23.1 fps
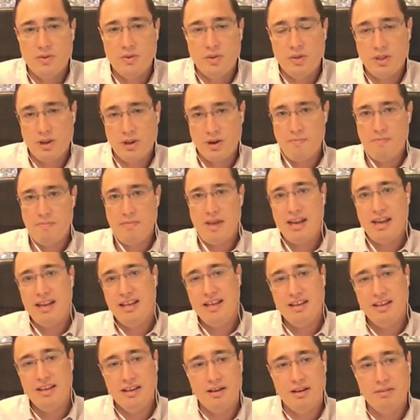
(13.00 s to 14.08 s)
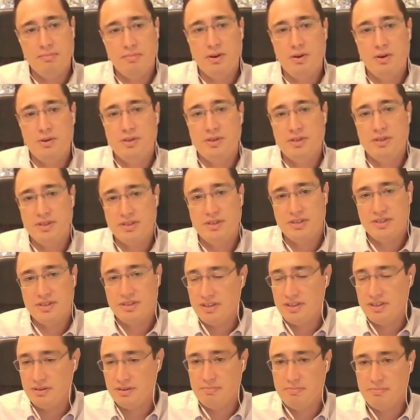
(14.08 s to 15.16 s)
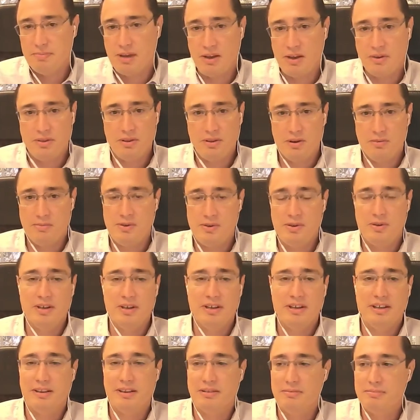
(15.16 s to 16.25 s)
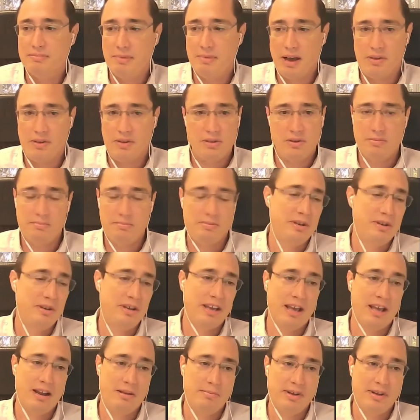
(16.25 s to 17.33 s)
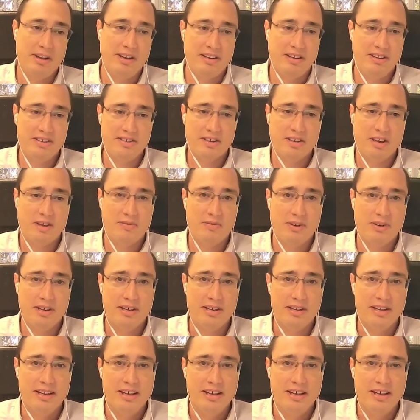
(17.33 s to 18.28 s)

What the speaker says: there are many approaches to biotherapeutic and biotherapeutic antibody discovery,